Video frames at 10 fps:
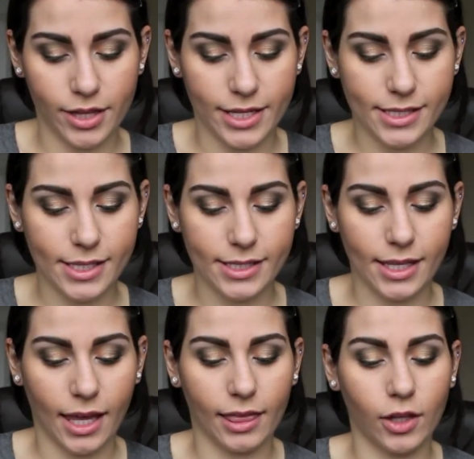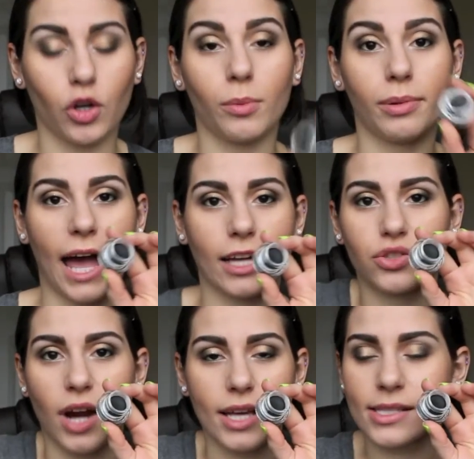This is in Little Black
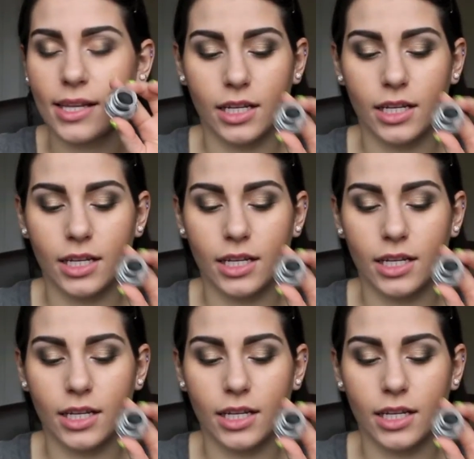Dress,